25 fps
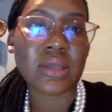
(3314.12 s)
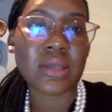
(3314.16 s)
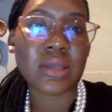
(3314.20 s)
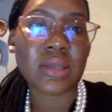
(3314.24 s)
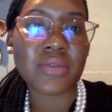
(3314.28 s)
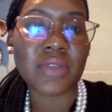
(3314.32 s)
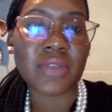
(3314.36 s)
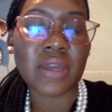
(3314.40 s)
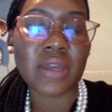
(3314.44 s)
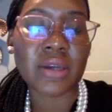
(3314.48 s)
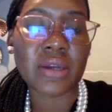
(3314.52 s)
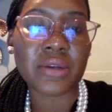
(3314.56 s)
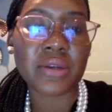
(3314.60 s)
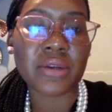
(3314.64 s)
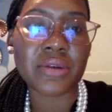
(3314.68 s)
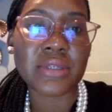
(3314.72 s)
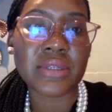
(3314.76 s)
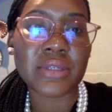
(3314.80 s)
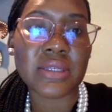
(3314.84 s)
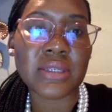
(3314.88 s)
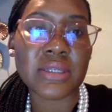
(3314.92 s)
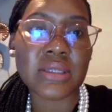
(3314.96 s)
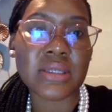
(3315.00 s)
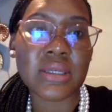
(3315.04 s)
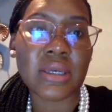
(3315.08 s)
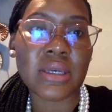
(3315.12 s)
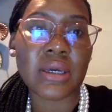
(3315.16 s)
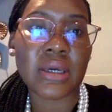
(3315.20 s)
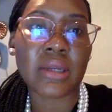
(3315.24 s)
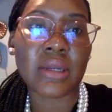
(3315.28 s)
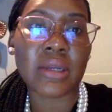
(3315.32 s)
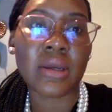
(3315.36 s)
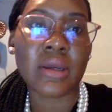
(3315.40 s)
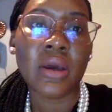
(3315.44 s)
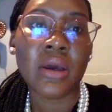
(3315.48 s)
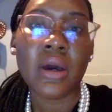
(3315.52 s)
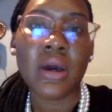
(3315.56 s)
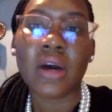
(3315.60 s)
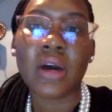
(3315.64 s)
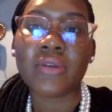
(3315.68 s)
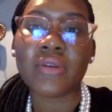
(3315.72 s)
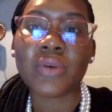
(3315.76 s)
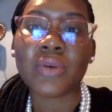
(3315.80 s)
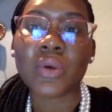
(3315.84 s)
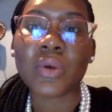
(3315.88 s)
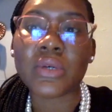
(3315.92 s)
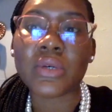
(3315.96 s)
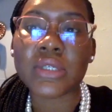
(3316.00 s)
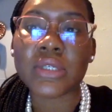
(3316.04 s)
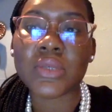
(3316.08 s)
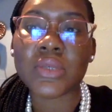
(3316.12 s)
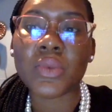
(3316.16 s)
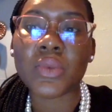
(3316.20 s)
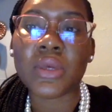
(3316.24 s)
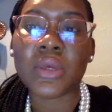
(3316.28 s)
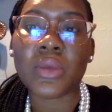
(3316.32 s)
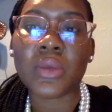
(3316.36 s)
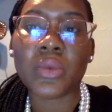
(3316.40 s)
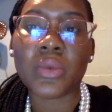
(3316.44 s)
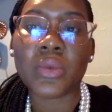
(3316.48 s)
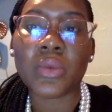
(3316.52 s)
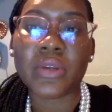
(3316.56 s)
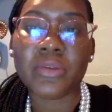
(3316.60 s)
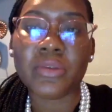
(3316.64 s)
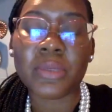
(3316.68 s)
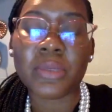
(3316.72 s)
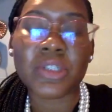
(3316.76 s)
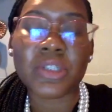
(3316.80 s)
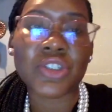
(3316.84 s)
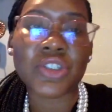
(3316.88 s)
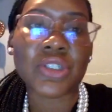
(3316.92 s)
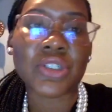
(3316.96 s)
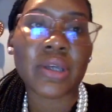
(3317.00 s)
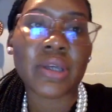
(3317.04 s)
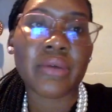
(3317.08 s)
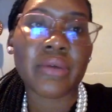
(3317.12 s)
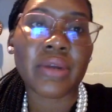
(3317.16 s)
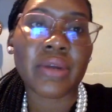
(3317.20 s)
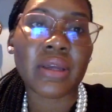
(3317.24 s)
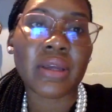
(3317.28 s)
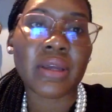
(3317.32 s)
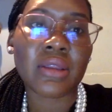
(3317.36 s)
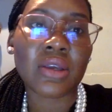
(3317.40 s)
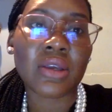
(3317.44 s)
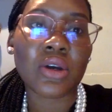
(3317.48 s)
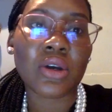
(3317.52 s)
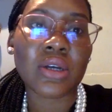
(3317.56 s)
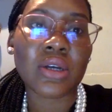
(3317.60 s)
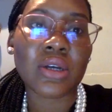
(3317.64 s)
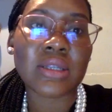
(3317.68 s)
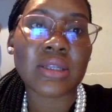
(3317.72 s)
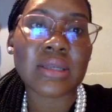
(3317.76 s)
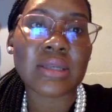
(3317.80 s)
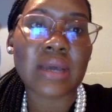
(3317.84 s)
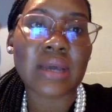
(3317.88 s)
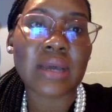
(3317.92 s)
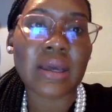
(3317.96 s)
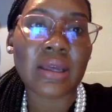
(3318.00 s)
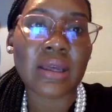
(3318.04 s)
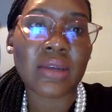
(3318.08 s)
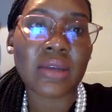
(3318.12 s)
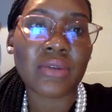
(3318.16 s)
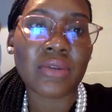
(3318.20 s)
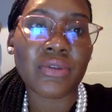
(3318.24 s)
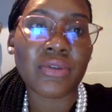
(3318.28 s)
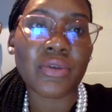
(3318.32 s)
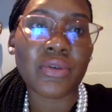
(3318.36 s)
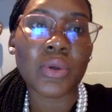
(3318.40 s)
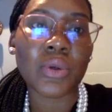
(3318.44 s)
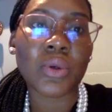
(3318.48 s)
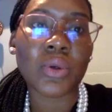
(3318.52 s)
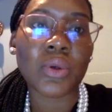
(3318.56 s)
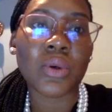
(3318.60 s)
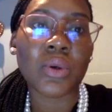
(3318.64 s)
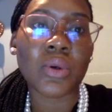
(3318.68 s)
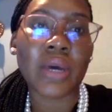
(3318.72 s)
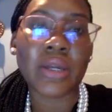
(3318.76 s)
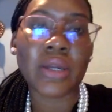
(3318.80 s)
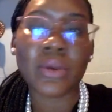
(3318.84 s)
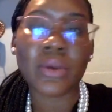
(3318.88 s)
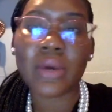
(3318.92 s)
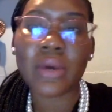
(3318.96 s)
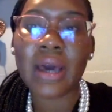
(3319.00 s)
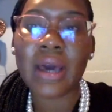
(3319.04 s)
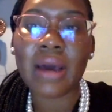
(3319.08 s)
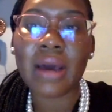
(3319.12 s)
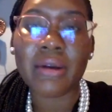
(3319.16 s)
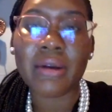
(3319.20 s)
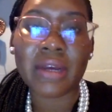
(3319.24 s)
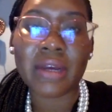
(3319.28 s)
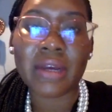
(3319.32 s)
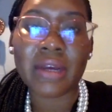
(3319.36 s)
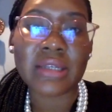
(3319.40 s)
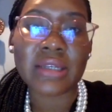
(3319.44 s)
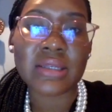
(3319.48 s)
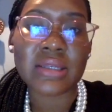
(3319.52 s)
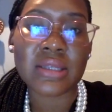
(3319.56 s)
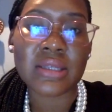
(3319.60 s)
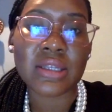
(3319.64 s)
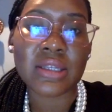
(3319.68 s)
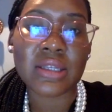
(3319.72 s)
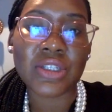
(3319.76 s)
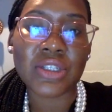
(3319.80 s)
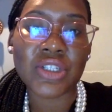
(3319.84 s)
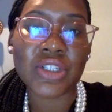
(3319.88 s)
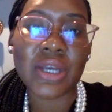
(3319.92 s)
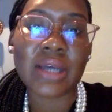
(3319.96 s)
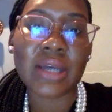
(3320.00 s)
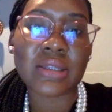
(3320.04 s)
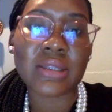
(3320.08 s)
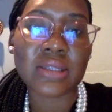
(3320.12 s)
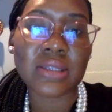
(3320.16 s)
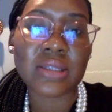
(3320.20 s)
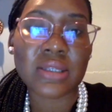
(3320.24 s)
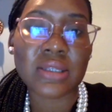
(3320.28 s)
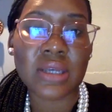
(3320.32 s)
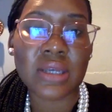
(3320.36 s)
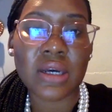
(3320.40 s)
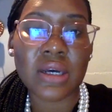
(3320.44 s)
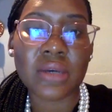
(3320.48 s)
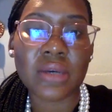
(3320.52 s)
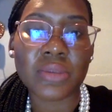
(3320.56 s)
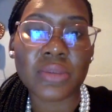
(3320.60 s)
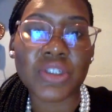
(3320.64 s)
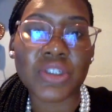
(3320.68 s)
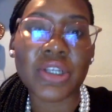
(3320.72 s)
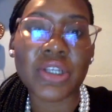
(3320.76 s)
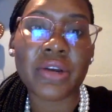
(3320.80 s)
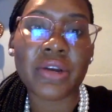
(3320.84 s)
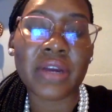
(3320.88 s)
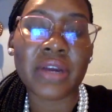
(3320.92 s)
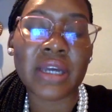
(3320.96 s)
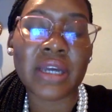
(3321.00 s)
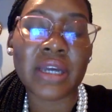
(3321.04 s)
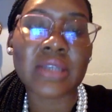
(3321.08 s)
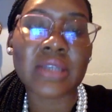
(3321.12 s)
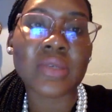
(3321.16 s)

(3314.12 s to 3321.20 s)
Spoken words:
for that, Christy. And of course, we would have been sharing the contact info. I know Karen is in the chat sharing as